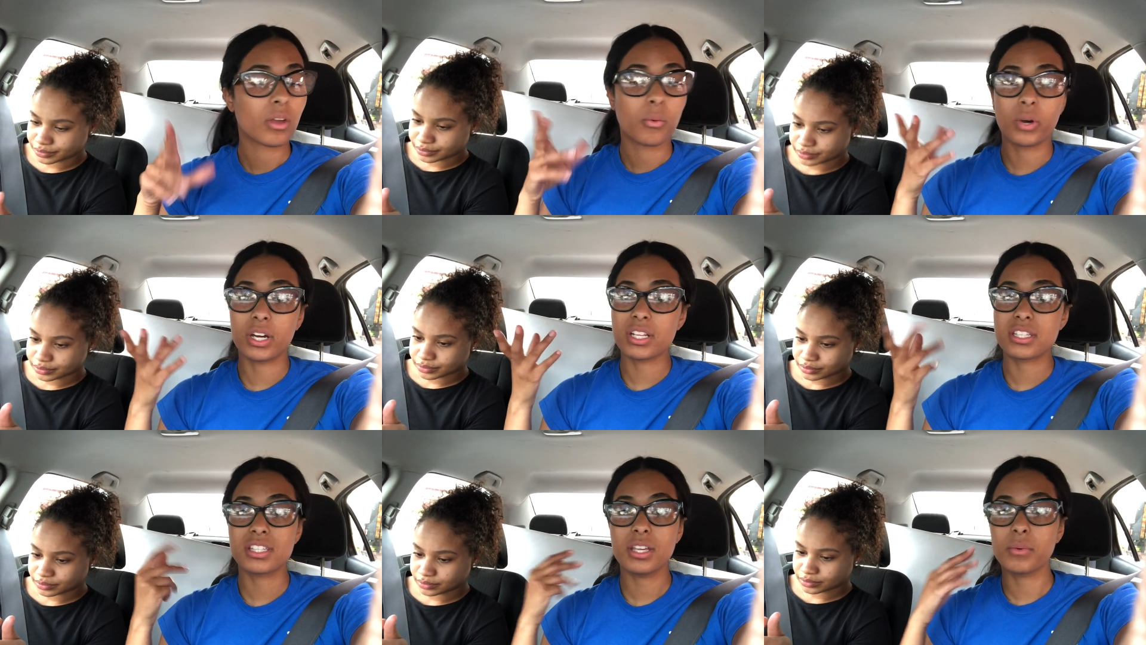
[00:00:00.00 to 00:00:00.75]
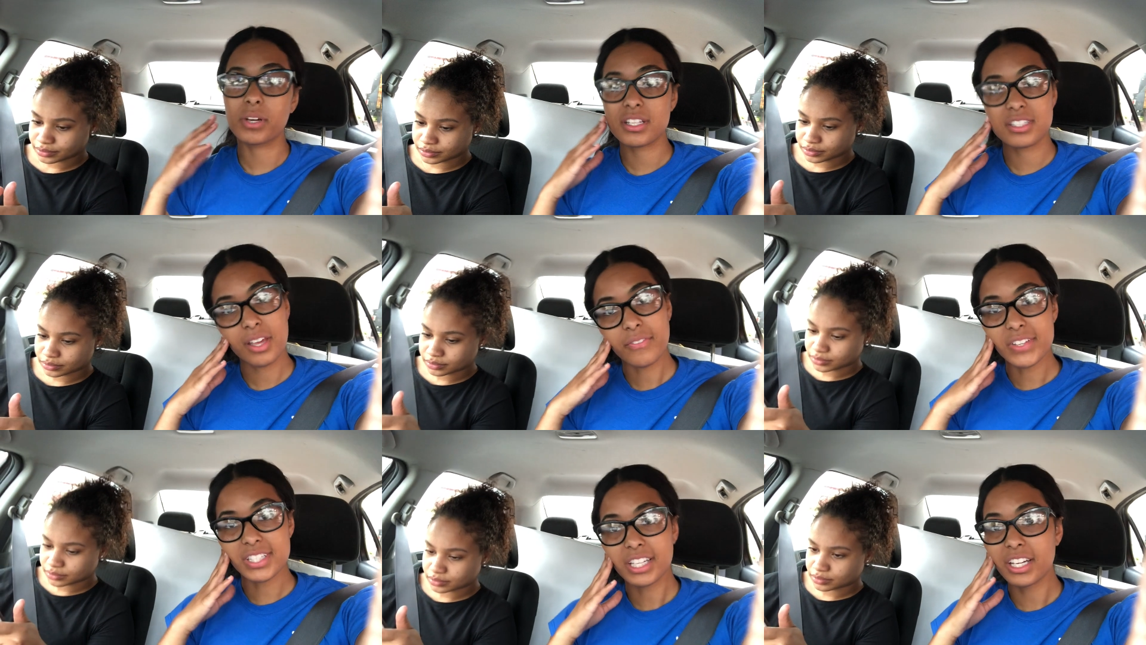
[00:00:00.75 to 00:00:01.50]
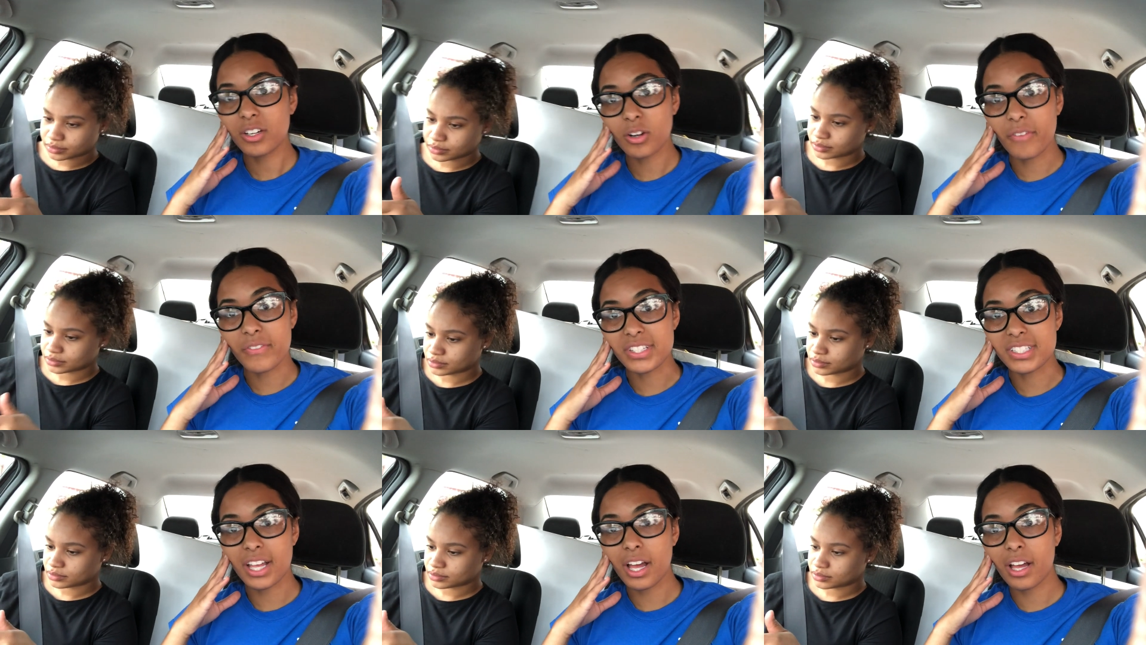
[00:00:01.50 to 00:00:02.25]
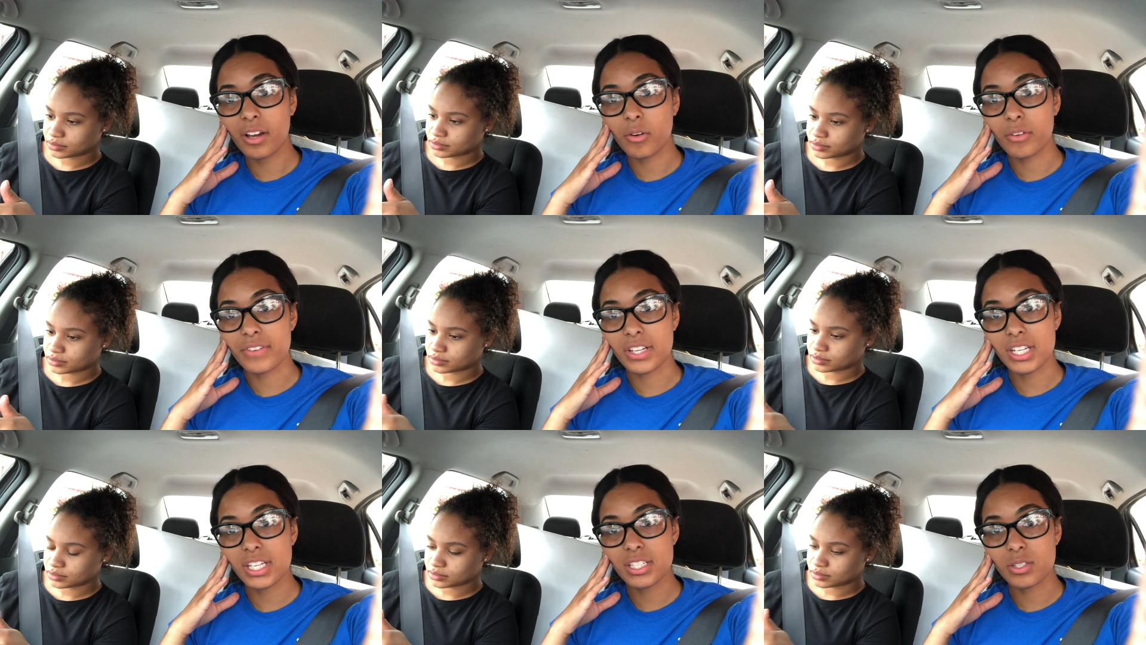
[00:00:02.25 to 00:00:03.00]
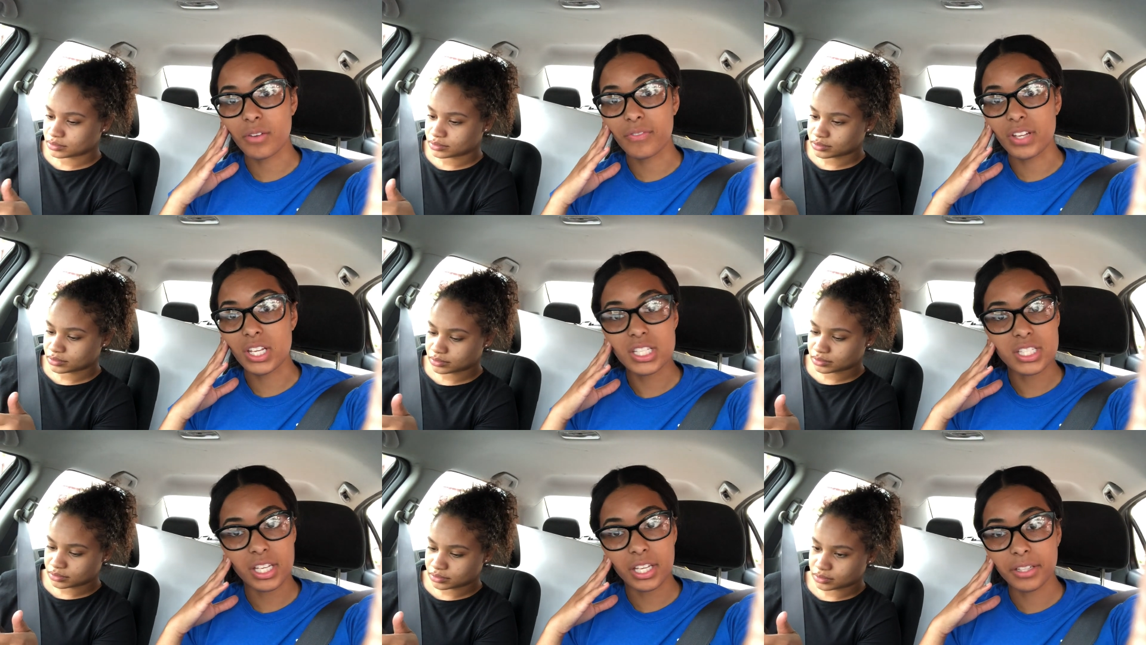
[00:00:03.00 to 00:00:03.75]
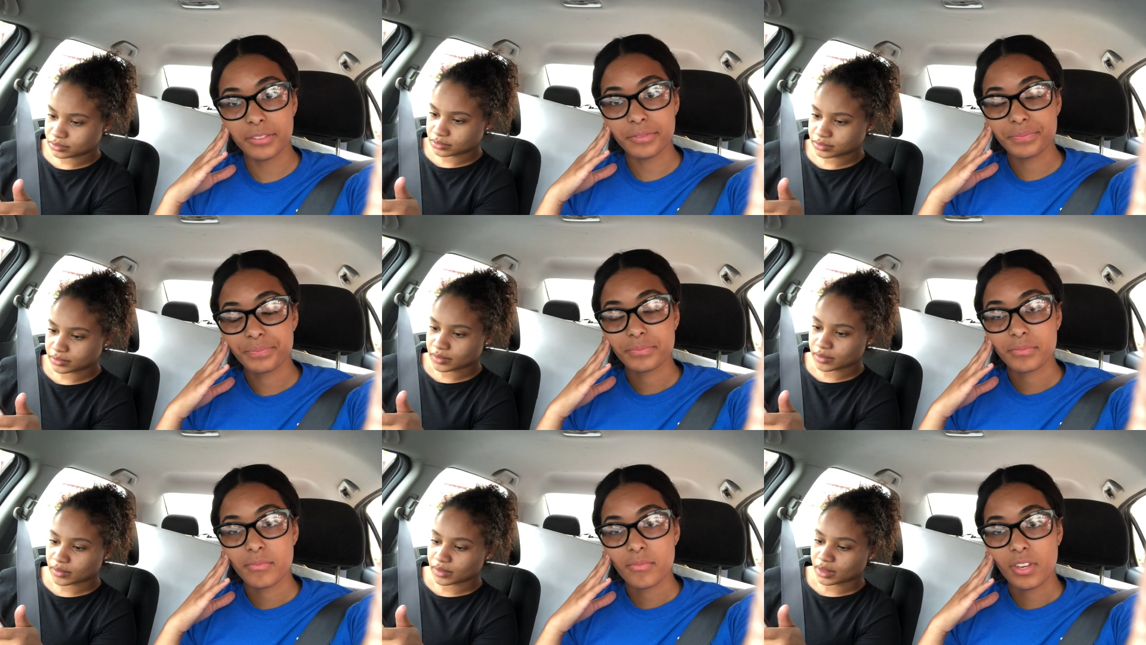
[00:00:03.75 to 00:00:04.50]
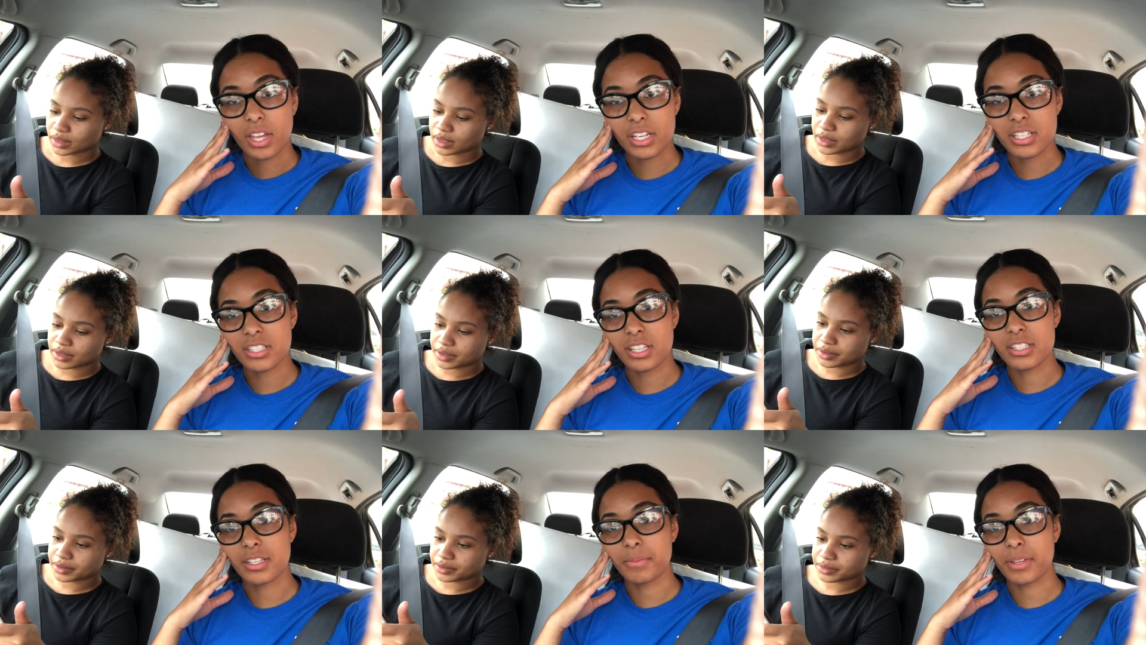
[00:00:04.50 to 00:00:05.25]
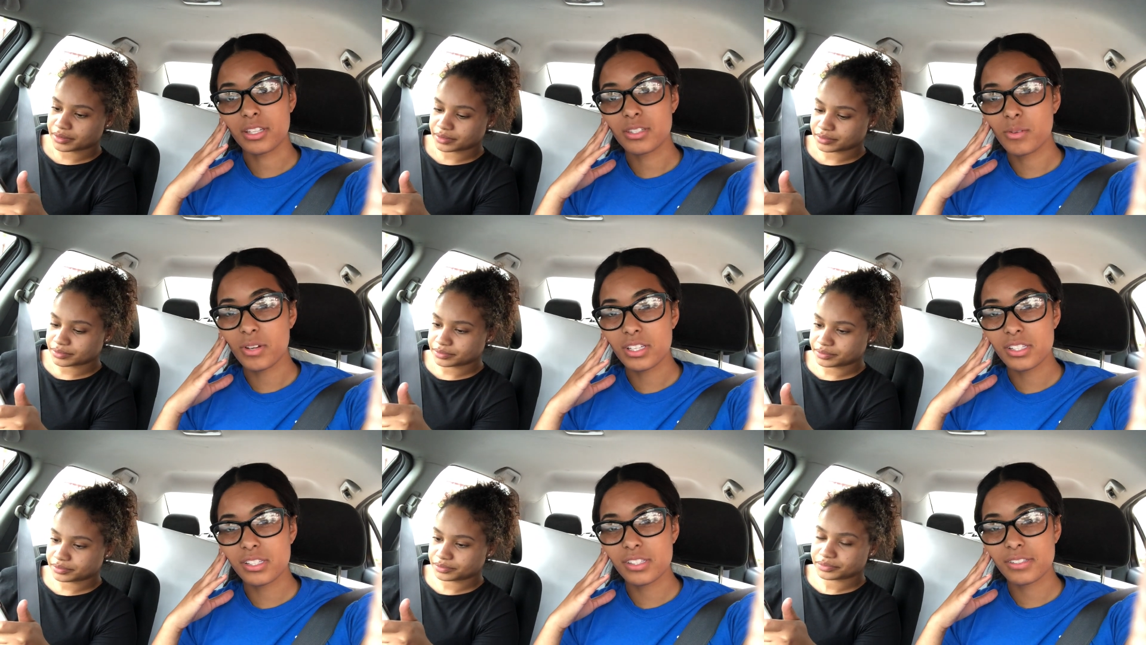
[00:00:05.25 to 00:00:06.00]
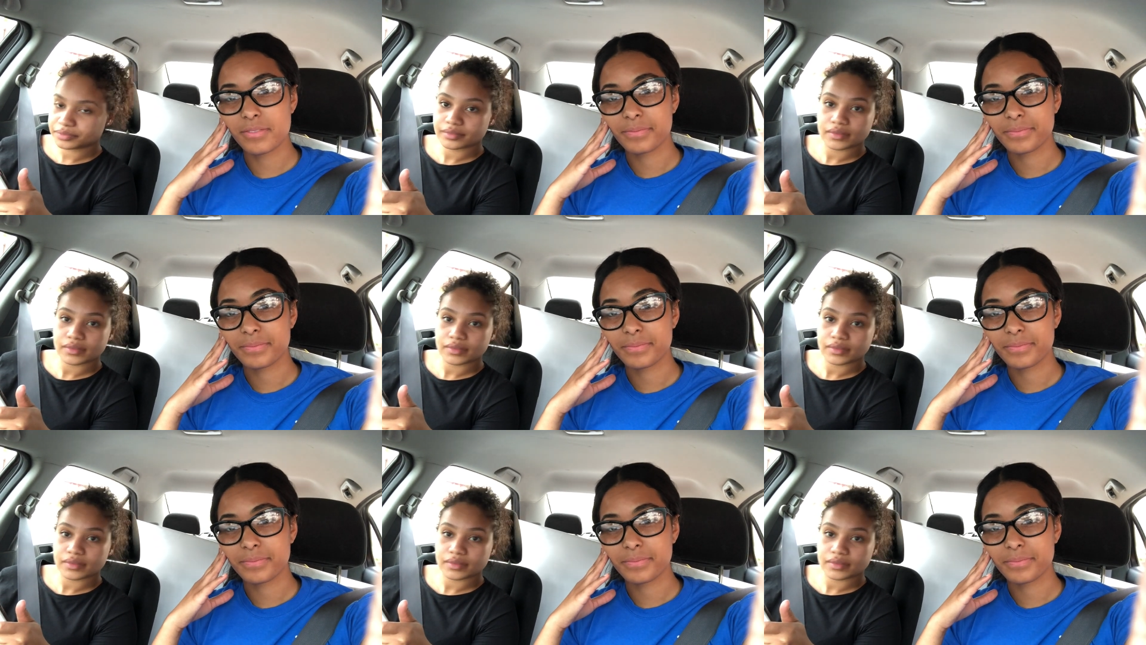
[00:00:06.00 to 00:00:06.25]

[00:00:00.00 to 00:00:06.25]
Speaker 1: we're gonna see we're gonna see if it's good or if it's not or if it is or if it isn't i just said the same thing twice